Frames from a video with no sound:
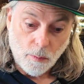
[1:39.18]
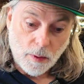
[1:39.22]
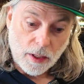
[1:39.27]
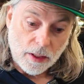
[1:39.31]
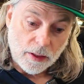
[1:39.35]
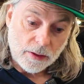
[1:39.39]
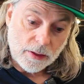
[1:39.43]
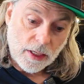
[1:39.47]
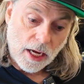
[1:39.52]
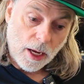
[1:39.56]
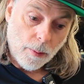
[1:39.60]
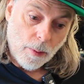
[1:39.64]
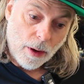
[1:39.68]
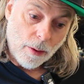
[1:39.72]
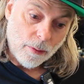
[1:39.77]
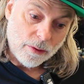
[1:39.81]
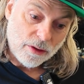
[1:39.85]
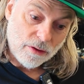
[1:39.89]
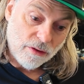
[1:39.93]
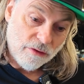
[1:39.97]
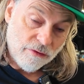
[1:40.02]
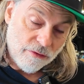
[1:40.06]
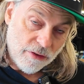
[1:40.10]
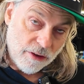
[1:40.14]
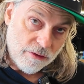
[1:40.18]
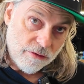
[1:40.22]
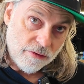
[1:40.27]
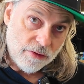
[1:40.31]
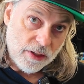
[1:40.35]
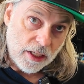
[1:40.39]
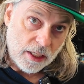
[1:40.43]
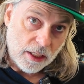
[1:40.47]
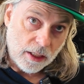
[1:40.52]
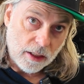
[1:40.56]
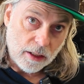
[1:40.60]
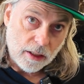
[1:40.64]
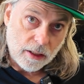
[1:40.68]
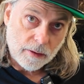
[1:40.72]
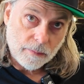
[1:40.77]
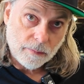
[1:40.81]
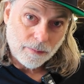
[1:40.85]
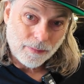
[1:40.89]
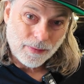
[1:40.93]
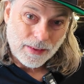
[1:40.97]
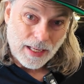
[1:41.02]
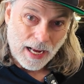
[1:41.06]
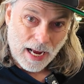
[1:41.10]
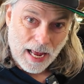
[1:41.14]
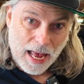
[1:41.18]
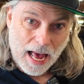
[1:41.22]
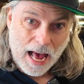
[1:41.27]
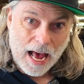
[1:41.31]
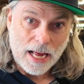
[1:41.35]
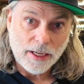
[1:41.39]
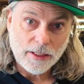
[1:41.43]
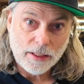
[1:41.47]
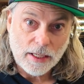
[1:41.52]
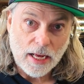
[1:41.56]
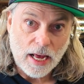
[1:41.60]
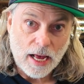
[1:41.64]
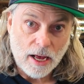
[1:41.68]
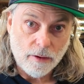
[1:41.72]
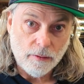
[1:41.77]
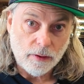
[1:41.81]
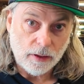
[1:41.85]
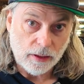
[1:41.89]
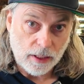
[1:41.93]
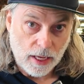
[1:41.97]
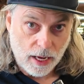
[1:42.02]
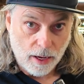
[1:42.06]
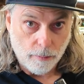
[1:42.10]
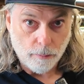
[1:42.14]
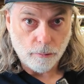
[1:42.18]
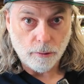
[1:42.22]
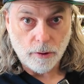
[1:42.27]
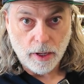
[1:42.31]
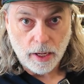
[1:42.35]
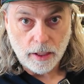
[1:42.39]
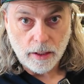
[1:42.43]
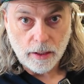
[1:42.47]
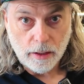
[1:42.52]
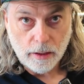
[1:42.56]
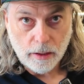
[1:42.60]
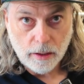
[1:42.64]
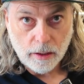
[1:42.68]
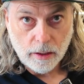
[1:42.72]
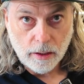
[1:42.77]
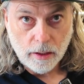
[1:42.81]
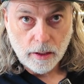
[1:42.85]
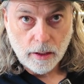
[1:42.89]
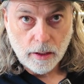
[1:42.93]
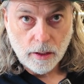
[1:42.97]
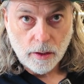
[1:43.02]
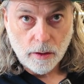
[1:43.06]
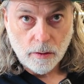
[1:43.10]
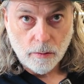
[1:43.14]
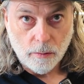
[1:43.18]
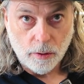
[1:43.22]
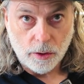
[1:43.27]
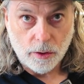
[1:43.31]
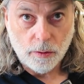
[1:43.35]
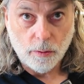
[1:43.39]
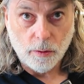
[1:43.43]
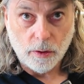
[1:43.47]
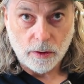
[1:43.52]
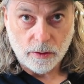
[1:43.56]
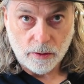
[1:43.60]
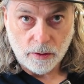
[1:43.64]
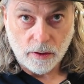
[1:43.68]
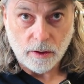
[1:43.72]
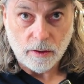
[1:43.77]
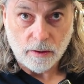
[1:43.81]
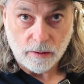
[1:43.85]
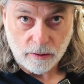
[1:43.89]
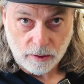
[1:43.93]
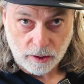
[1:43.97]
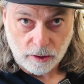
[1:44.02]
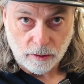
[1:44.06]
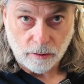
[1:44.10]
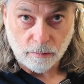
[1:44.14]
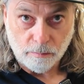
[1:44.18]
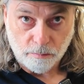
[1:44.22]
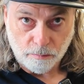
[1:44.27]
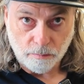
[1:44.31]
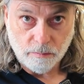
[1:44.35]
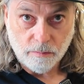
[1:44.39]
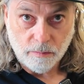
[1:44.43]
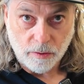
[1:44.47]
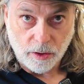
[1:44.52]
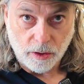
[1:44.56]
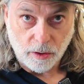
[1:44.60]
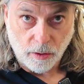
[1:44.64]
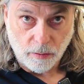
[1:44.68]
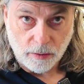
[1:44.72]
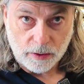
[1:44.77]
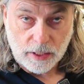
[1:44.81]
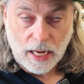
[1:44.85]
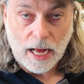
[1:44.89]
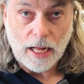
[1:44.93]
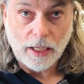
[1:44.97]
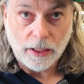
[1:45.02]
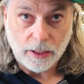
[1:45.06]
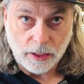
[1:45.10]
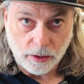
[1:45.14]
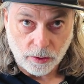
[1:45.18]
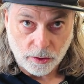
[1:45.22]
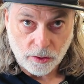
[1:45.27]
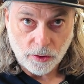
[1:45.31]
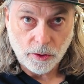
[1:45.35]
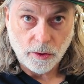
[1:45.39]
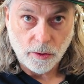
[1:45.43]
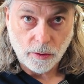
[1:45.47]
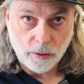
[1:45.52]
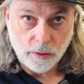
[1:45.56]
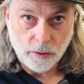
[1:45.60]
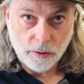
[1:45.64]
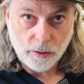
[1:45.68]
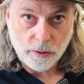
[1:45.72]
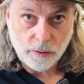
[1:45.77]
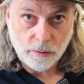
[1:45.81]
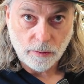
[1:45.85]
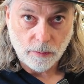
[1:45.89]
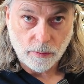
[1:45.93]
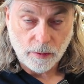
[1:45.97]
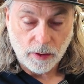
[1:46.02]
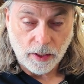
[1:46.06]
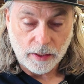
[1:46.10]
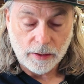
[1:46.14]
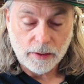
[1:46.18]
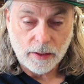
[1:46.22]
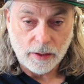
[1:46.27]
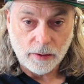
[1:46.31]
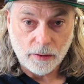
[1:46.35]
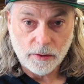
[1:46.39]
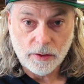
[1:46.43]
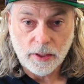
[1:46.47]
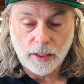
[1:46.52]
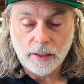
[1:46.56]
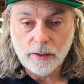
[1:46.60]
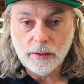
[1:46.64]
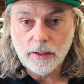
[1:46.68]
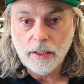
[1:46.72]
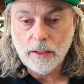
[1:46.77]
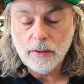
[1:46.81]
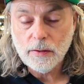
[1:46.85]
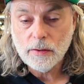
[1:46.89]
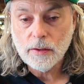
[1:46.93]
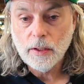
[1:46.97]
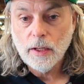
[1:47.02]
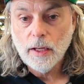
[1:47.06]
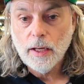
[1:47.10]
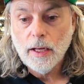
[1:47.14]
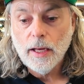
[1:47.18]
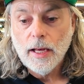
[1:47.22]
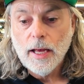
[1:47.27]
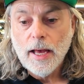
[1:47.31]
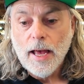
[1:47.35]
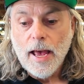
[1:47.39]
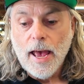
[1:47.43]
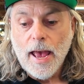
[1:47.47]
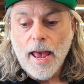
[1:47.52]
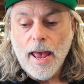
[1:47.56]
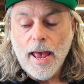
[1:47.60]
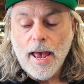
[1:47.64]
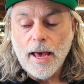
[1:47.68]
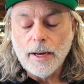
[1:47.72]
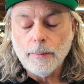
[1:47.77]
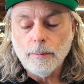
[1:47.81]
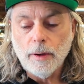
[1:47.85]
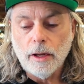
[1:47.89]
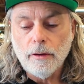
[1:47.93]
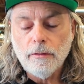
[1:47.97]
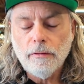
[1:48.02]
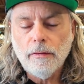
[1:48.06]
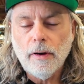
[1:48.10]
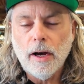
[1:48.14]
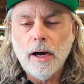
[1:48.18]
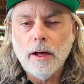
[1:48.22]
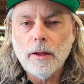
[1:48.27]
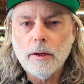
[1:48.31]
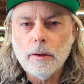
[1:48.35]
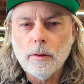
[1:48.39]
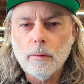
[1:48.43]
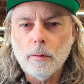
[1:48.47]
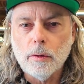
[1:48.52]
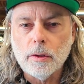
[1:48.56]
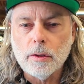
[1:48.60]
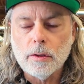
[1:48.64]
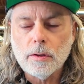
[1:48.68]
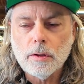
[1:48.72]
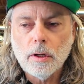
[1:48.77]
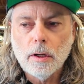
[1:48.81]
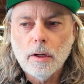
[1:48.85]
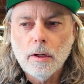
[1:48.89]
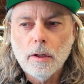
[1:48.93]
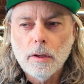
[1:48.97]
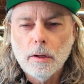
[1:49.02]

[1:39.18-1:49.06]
by the time I was 15, I had to have a Lambretta, which was the little, you know, Italian scooters from the 1960s. And my father was